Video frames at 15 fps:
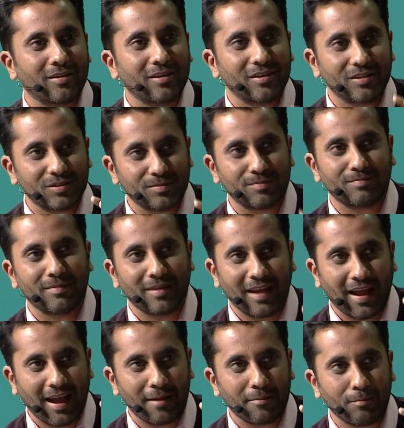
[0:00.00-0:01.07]
Is
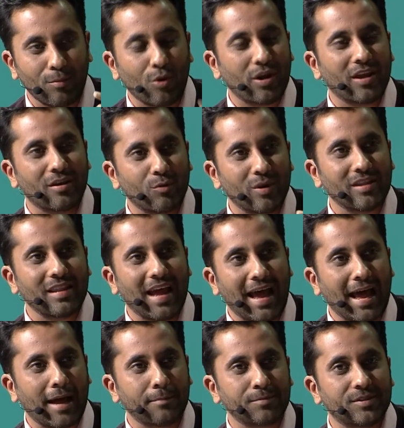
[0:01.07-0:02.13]
booking with
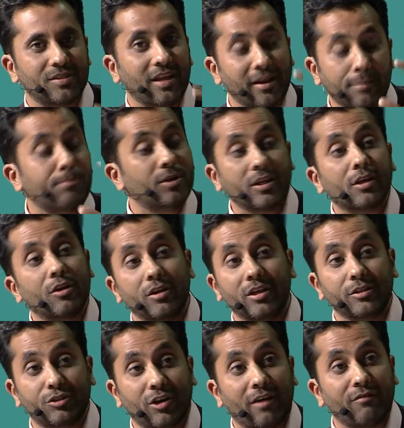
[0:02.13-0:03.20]
apps, and particularly
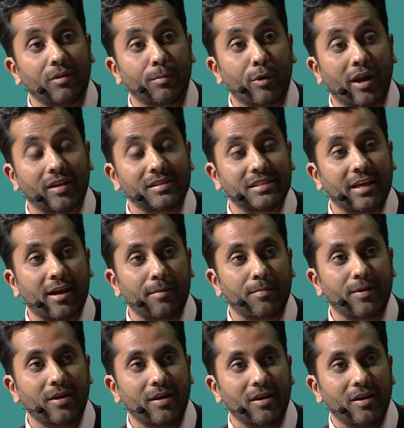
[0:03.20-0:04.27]
travel brands
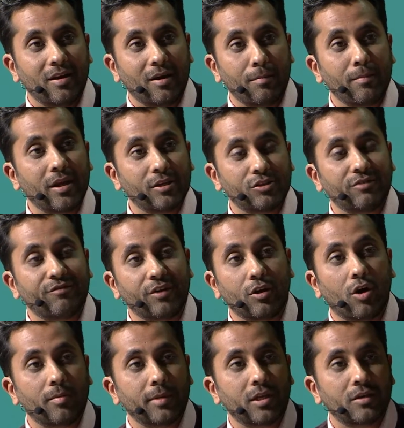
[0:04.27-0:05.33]
app, a major
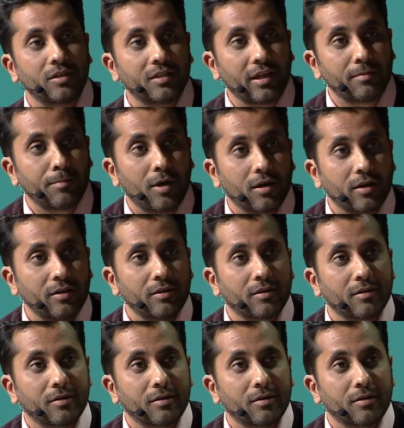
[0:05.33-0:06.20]
phenomena in that market?